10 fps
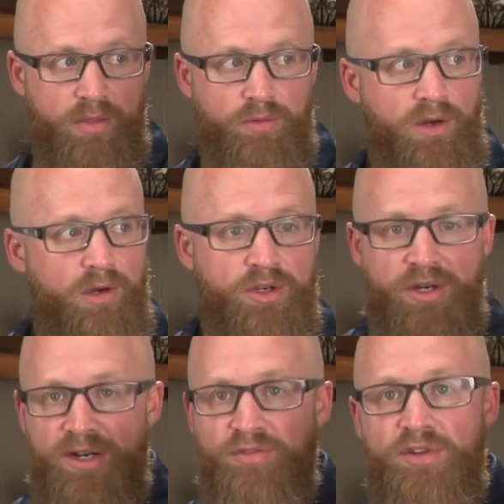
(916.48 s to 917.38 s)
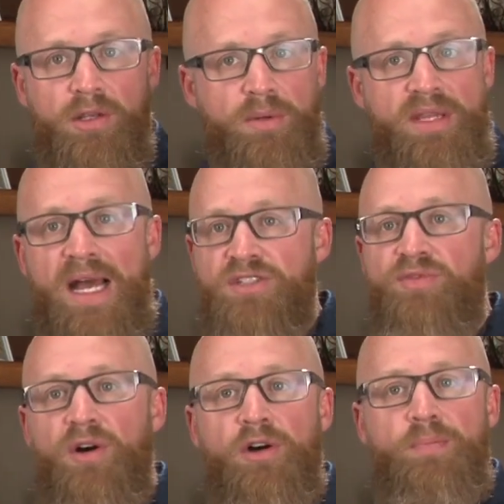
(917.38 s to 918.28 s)
in the road, you're going to fill it with
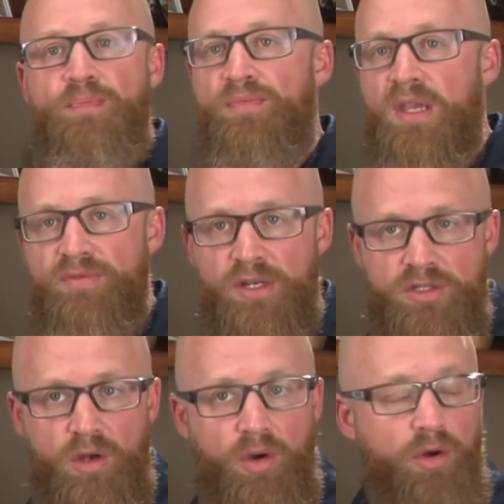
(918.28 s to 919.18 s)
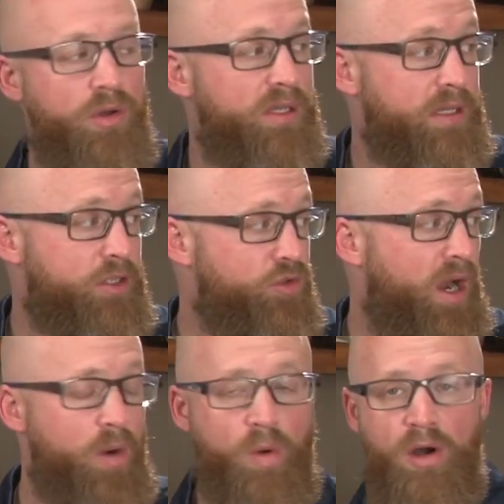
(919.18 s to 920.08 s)
asphalt. If there's a hole in the
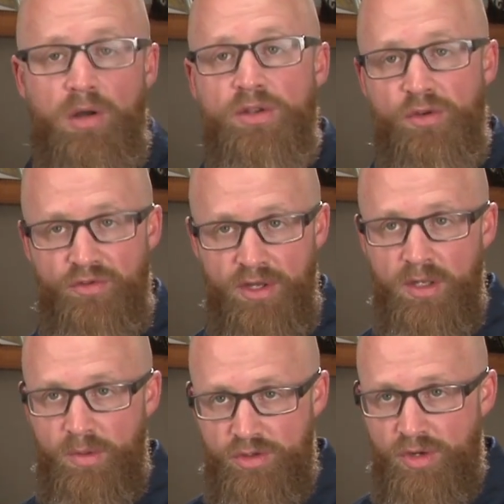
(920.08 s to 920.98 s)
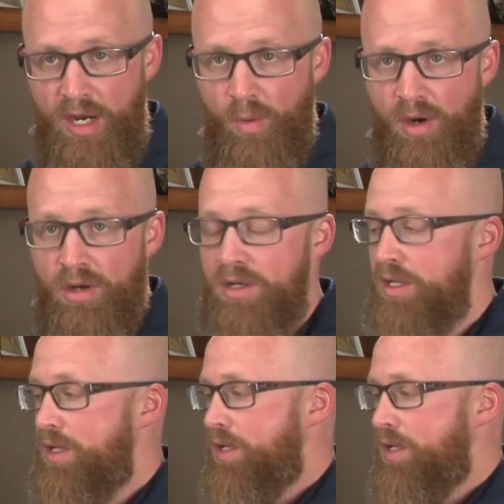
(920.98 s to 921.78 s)
drywall, you fill it with drywall.